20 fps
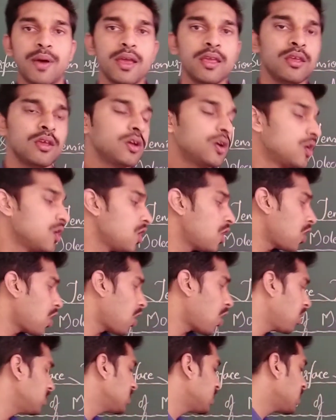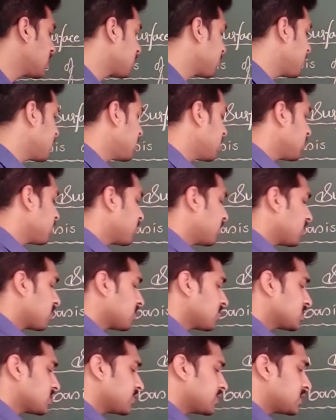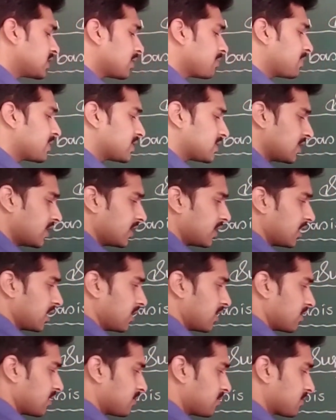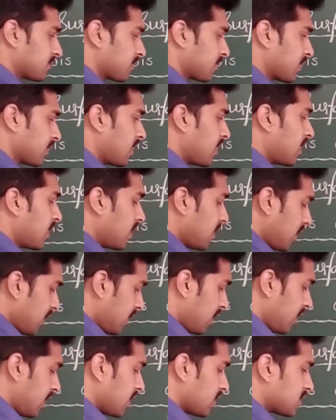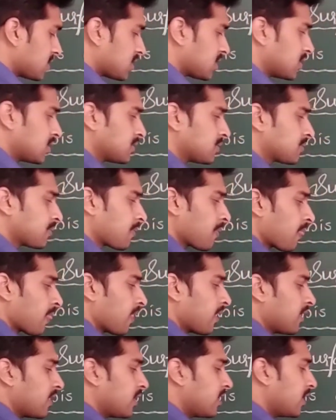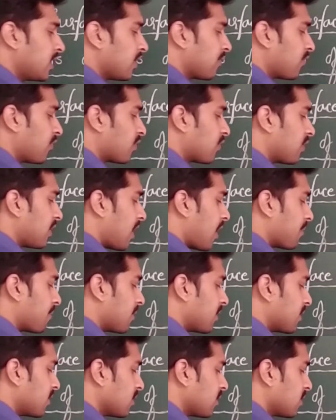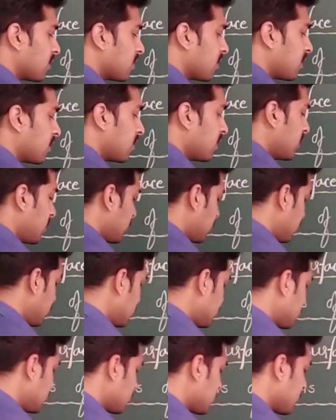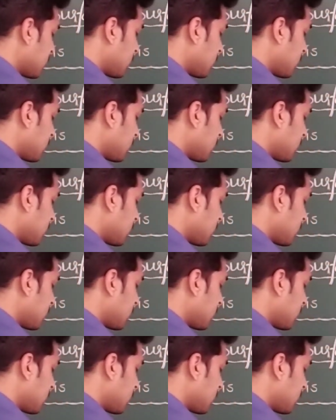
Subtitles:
by all the remaining molecules which are present here. Next, here what will happen? This is